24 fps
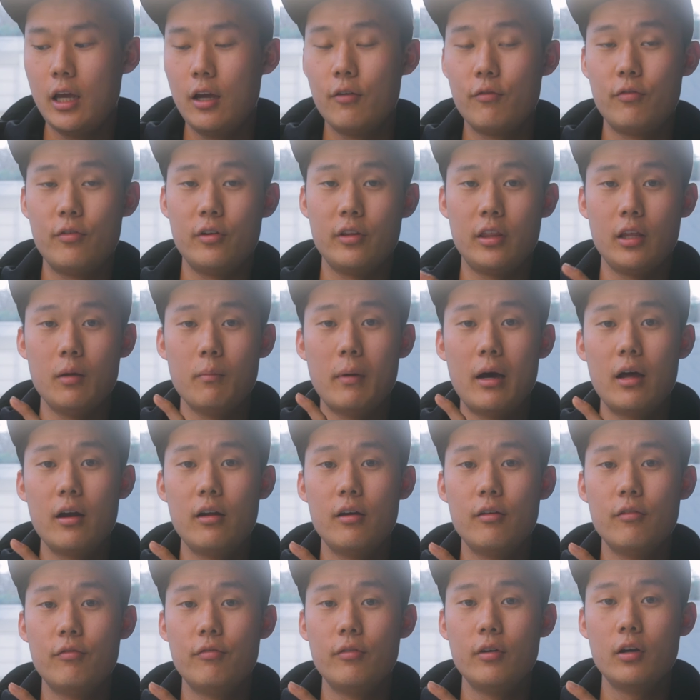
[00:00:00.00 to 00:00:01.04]
for the amount
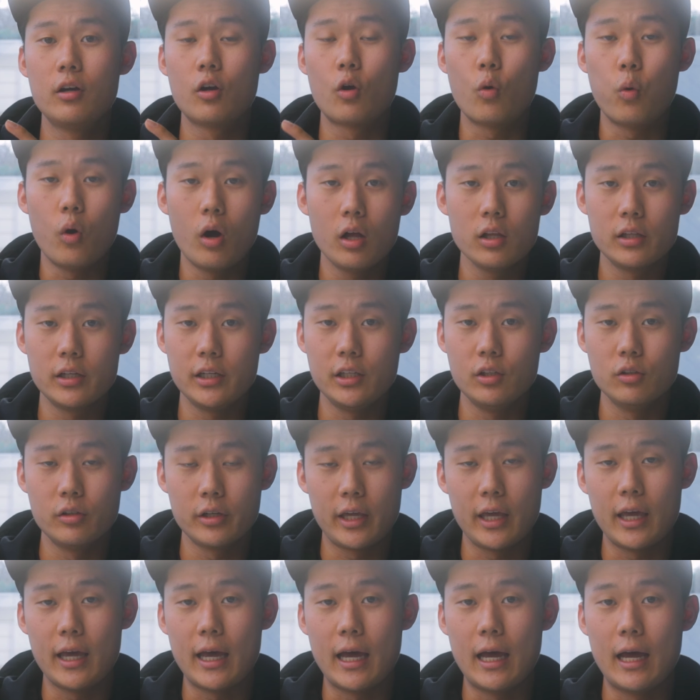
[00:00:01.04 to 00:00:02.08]
of quality you'll
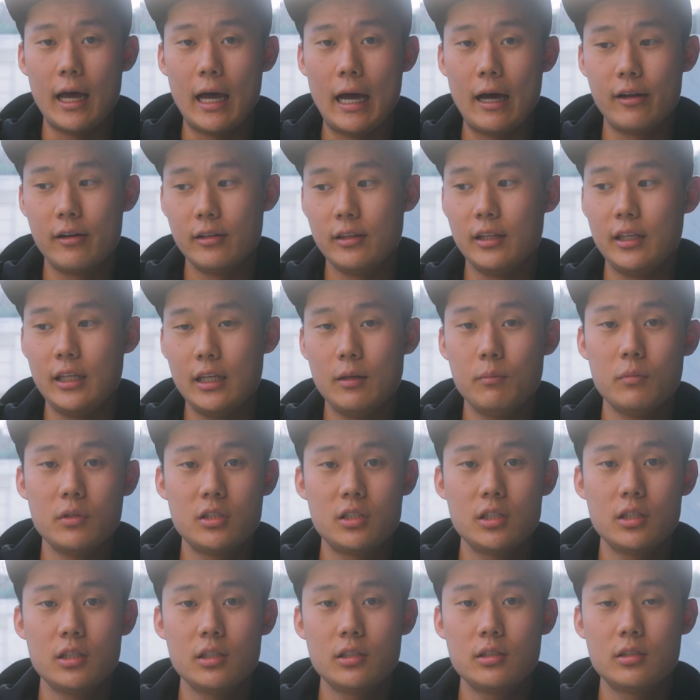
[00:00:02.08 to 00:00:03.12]
get out of the
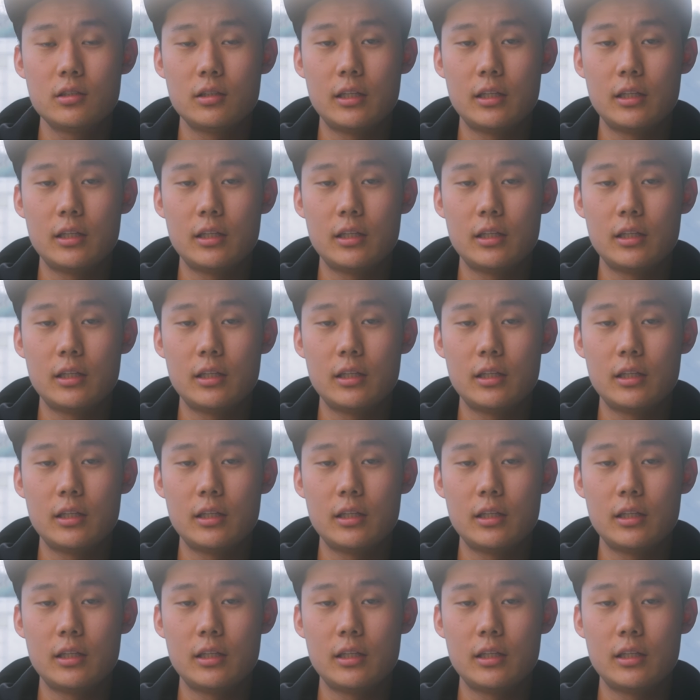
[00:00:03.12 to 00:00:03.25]
images